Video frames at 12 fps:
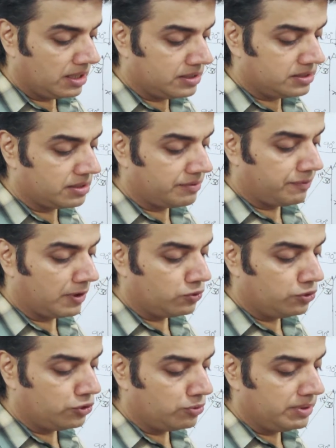is
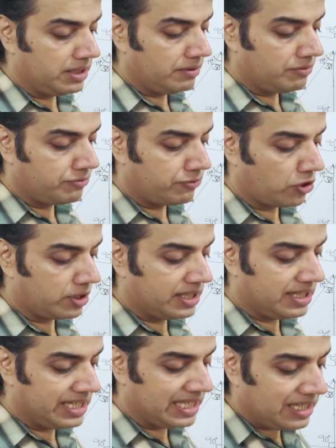found to be
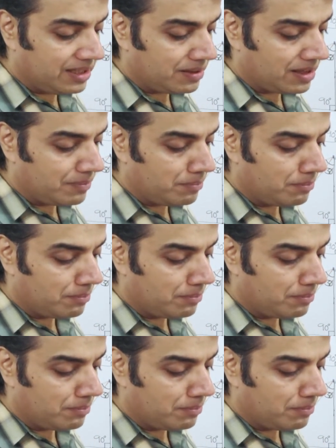40